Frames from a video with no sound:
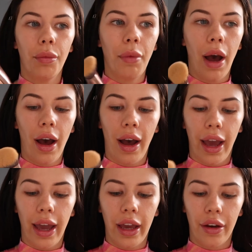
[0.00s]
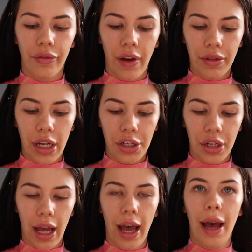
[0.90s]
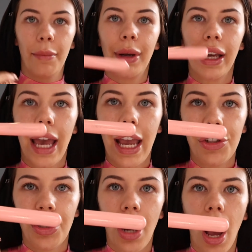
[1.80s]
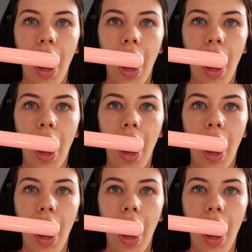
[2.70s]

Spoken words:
my foundation application,